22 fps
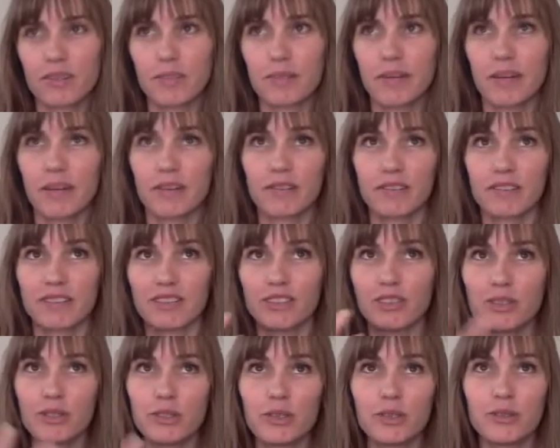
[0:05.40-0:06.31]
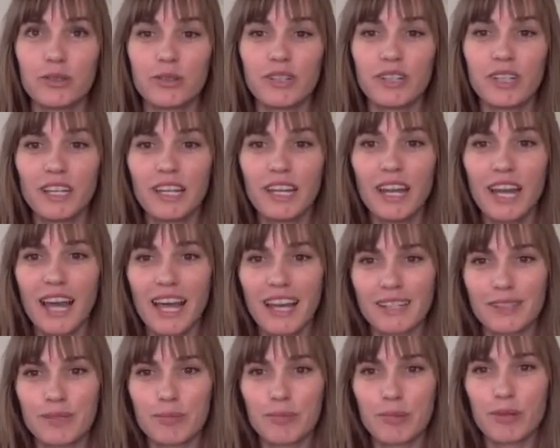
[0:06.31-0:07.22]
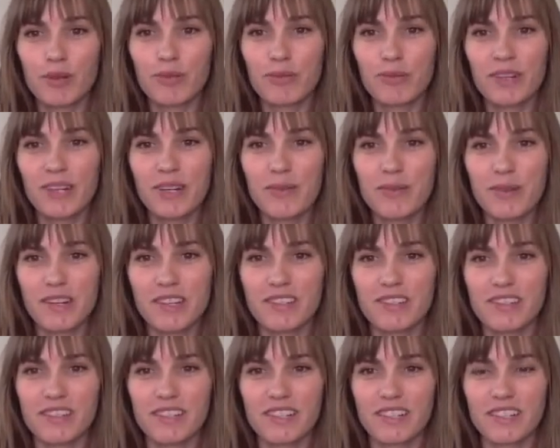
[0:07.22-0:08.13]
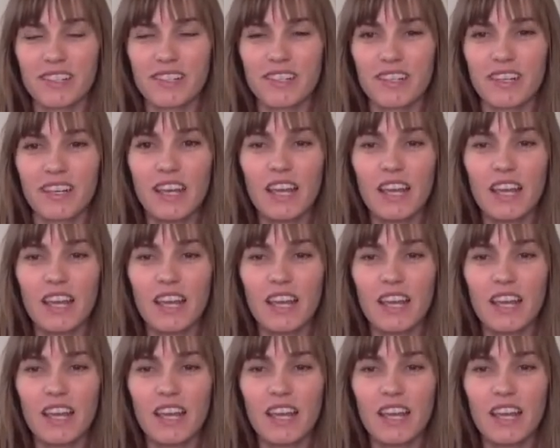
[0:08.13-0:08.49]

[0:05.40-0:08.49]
about and do, as per requested,